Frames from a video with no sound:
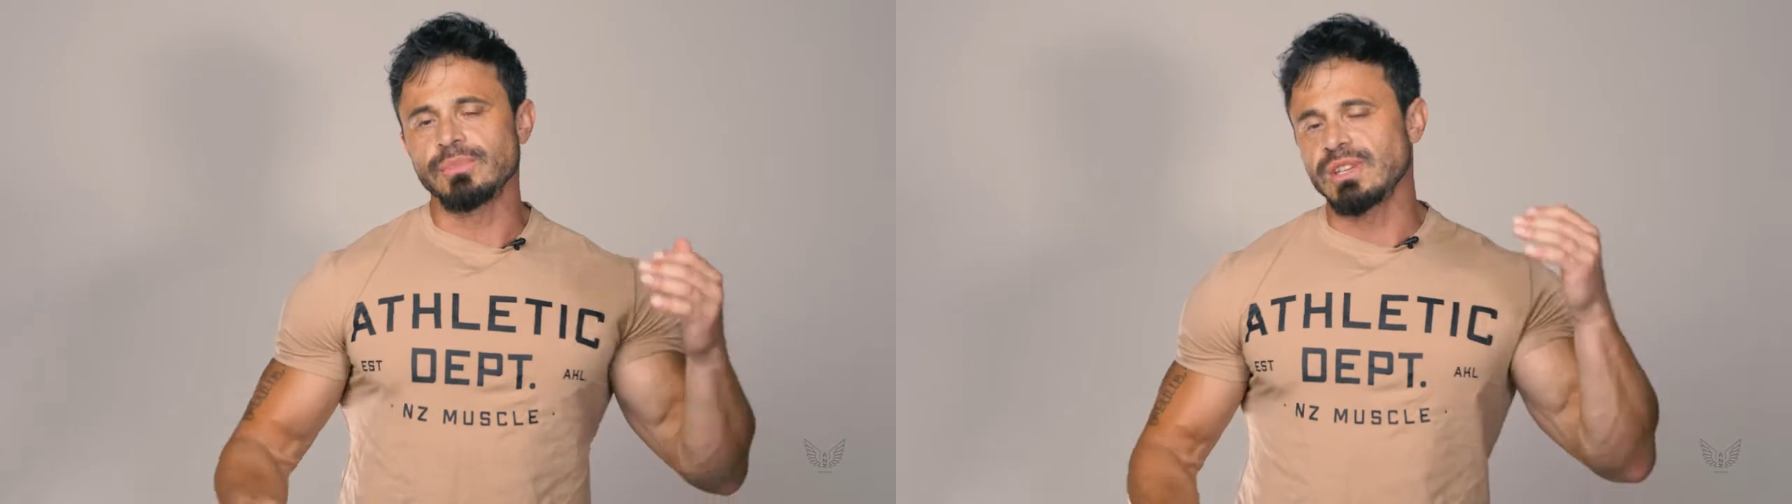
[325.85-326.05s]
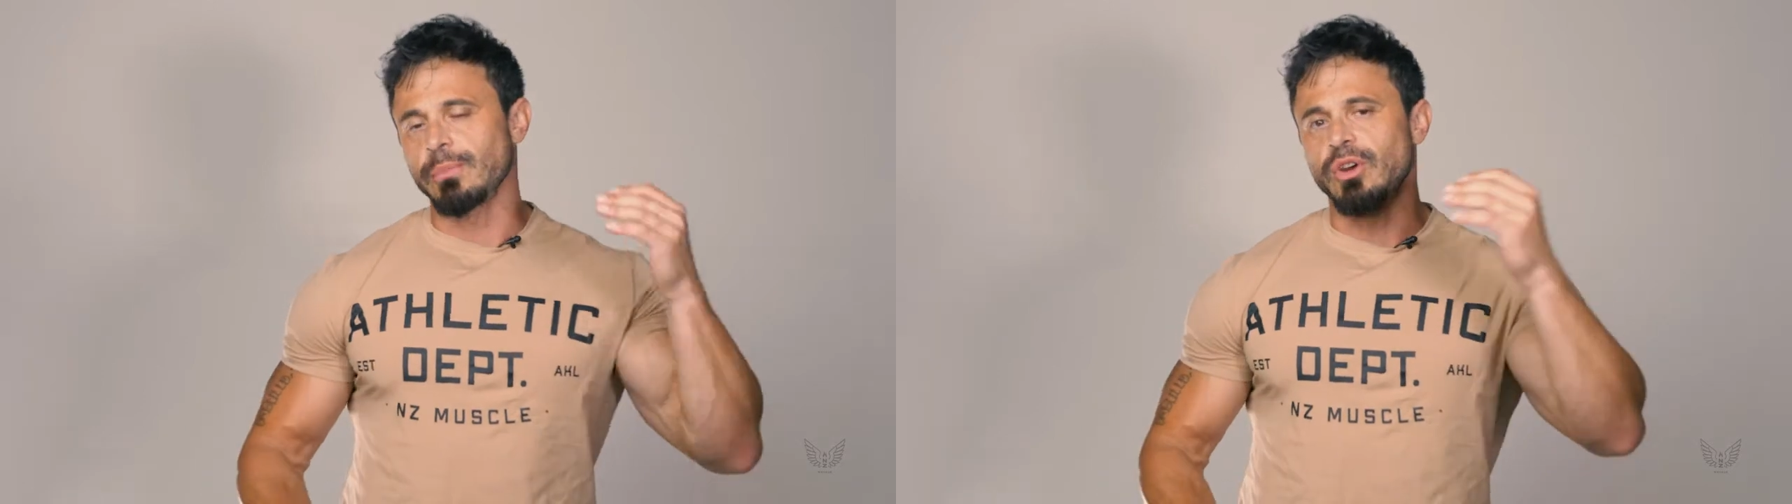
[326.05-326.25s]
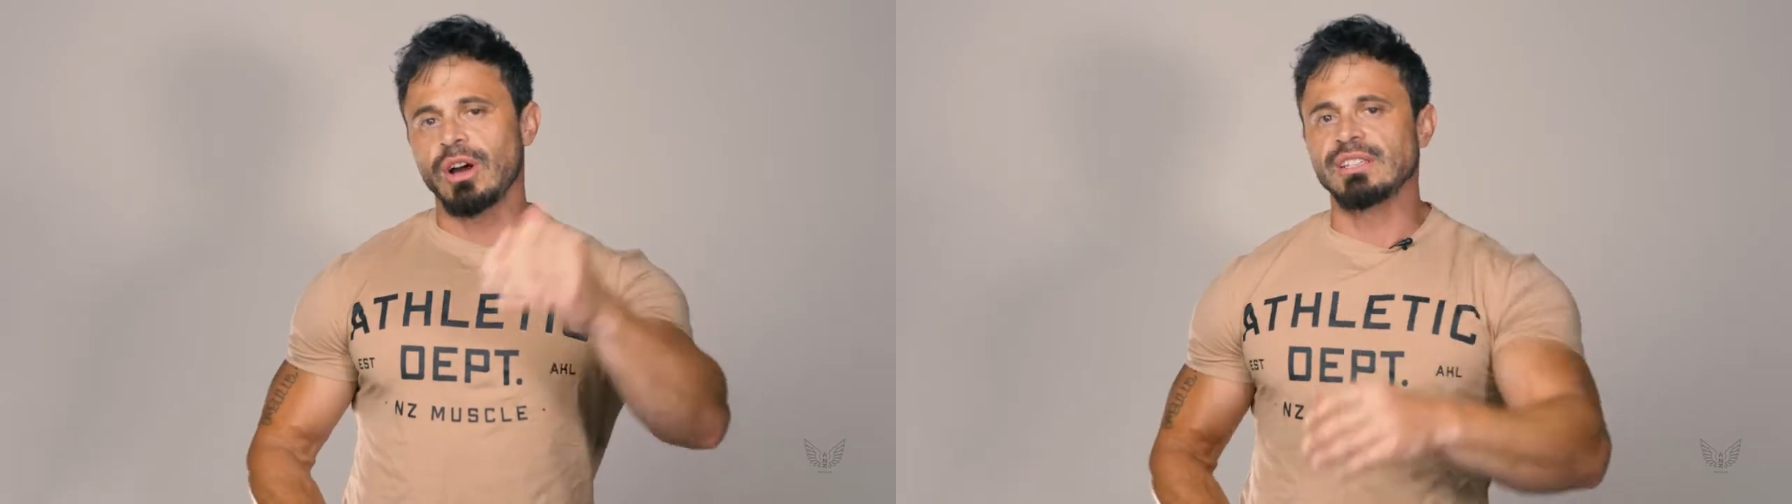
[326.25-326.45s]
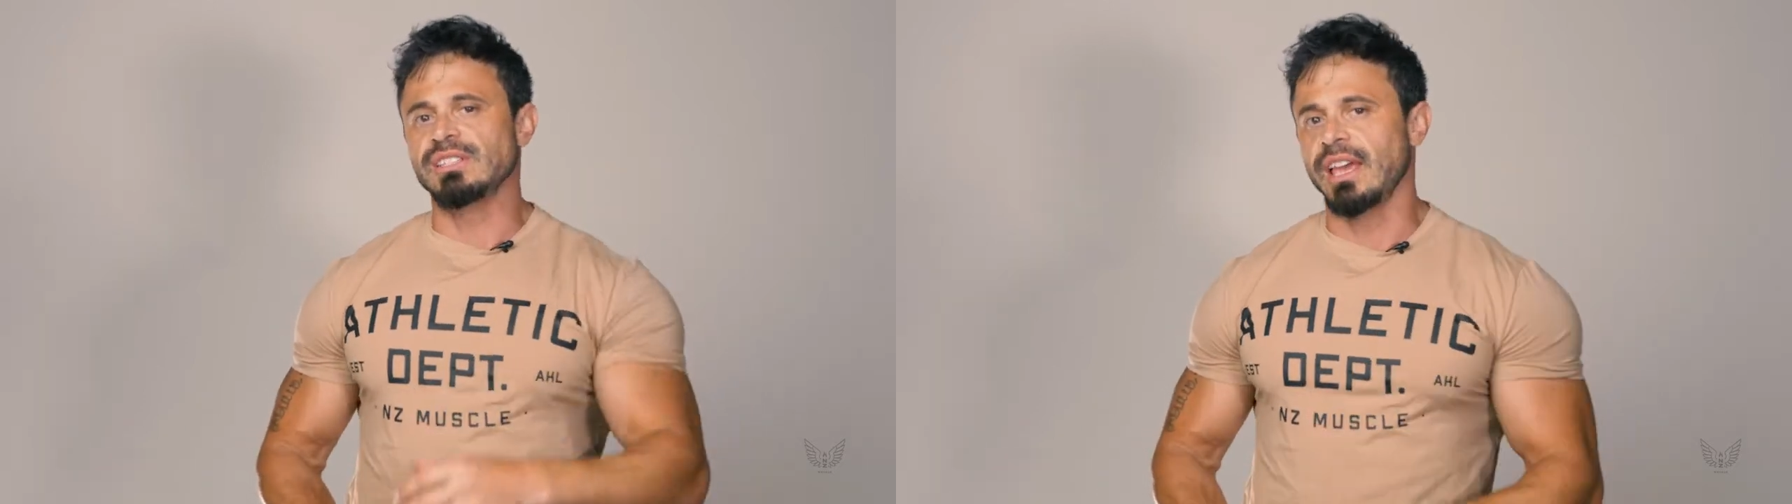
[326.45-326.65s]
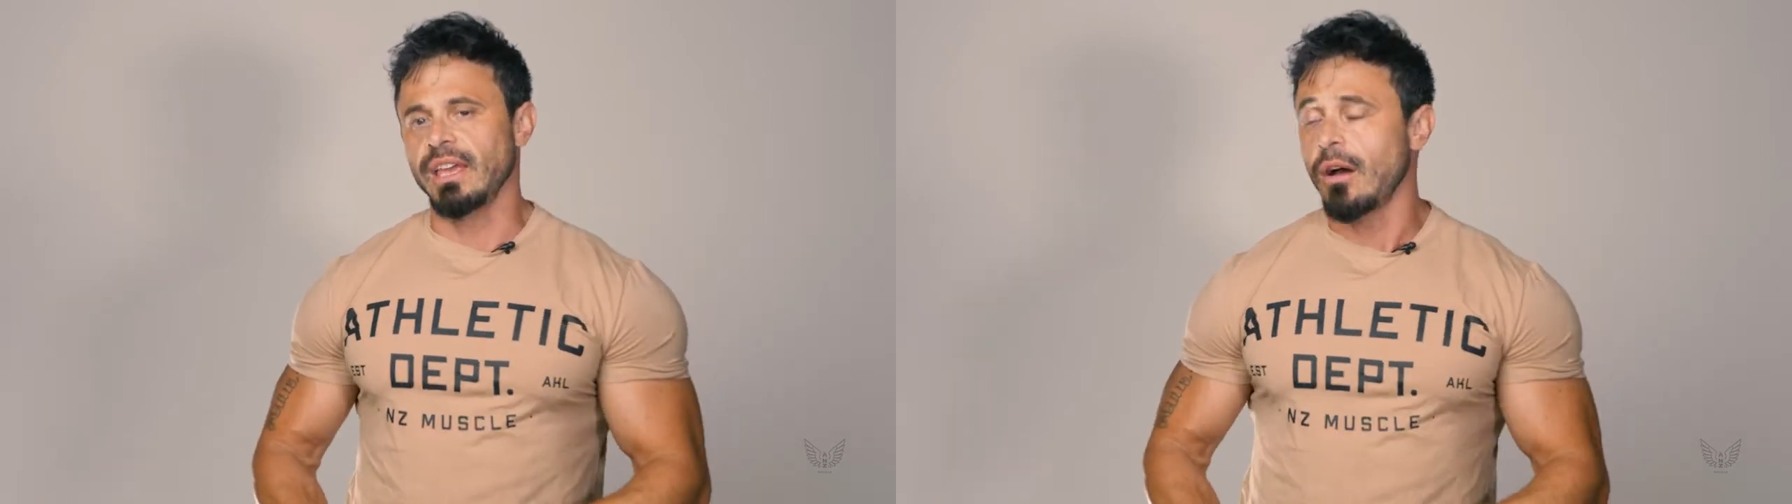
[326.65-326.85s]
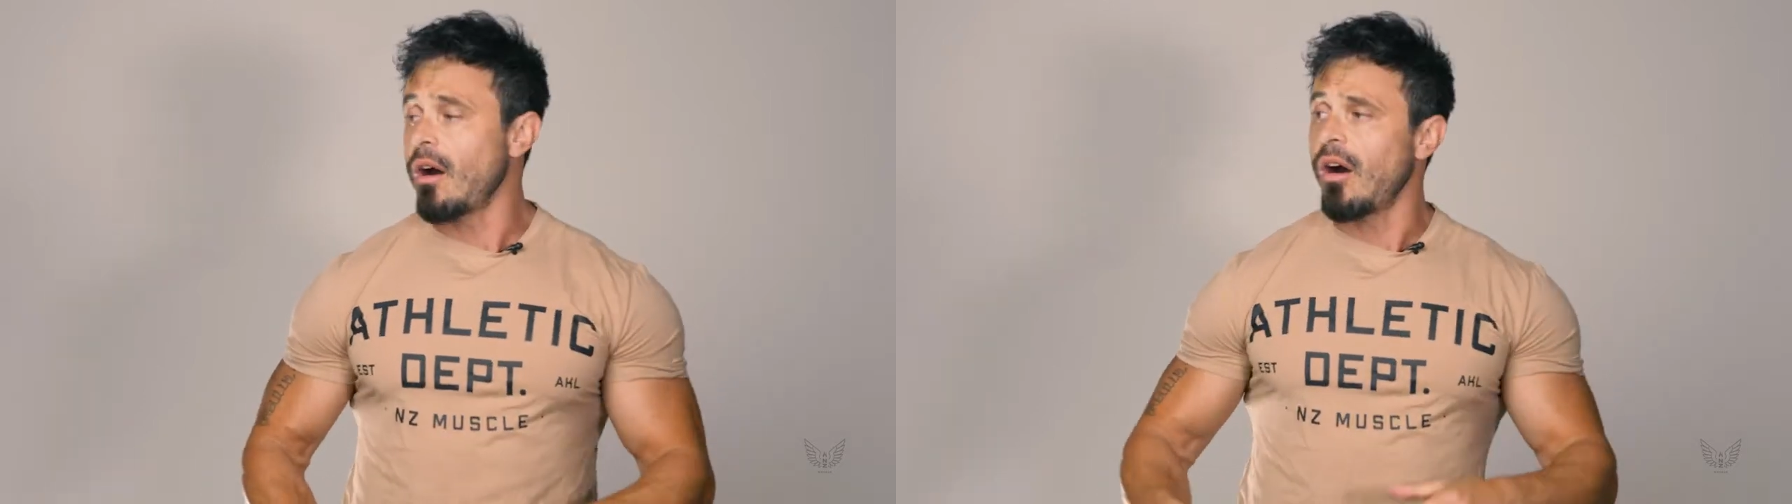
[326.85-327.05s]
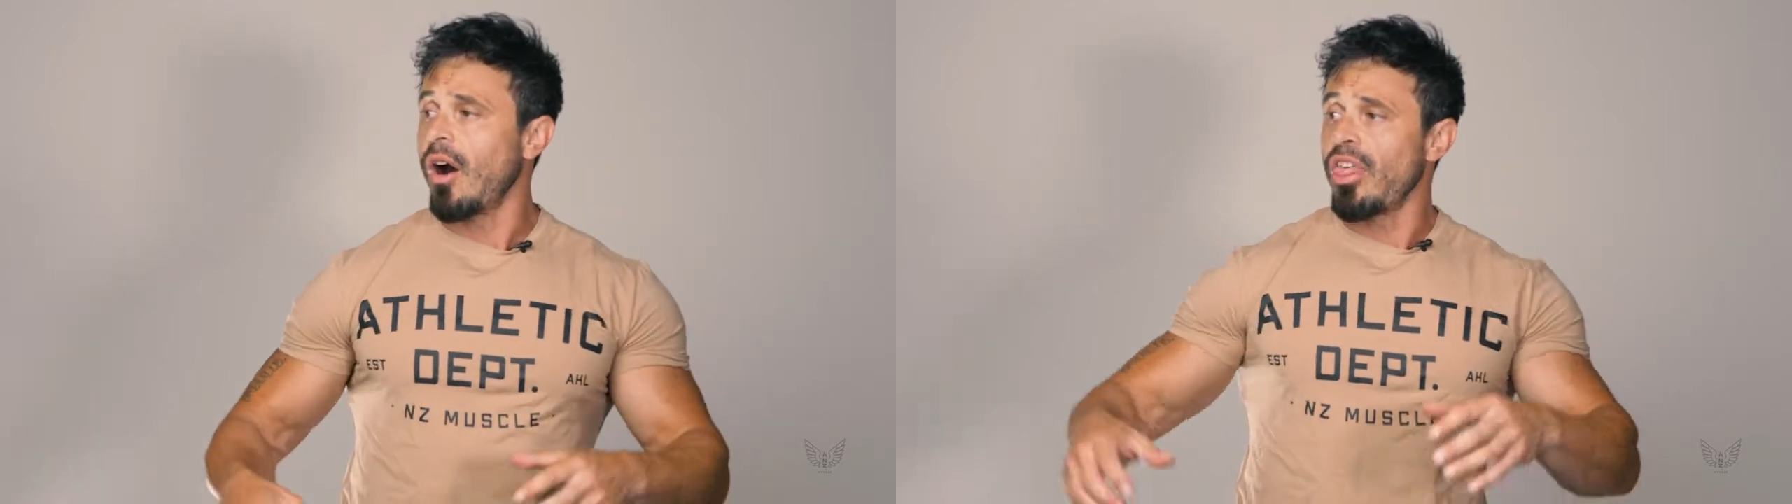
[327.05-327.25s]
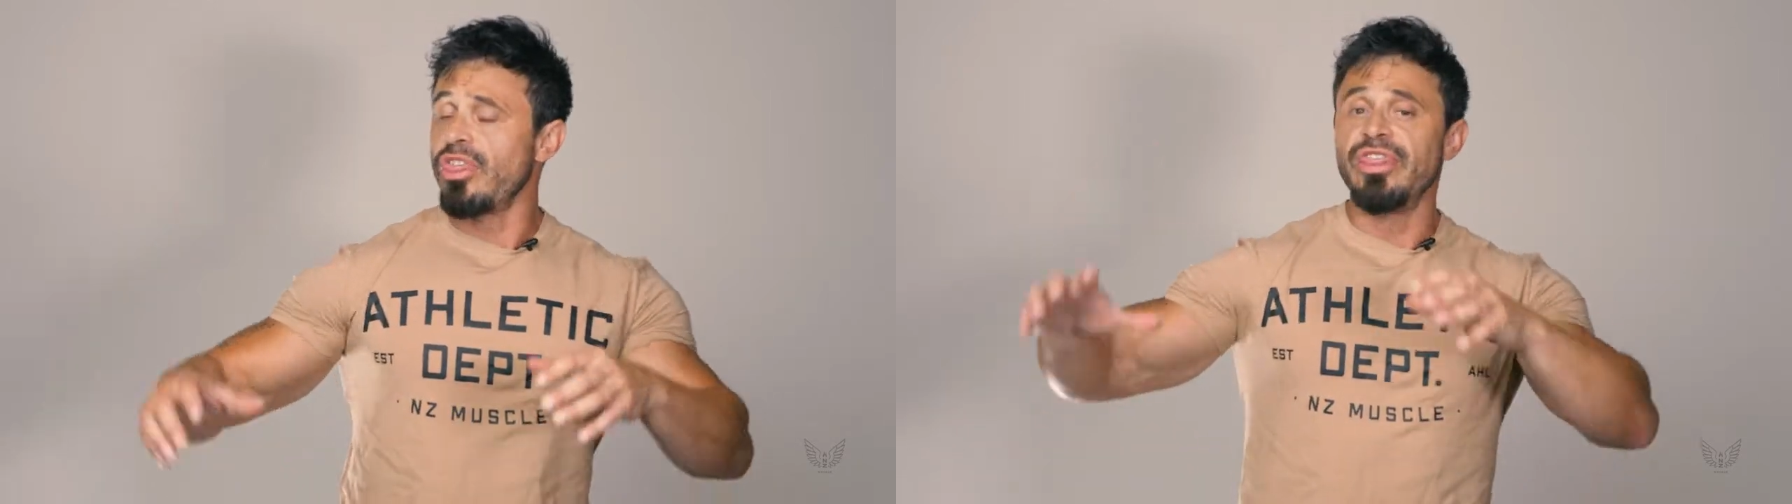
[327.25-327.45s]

some guys saying, oh,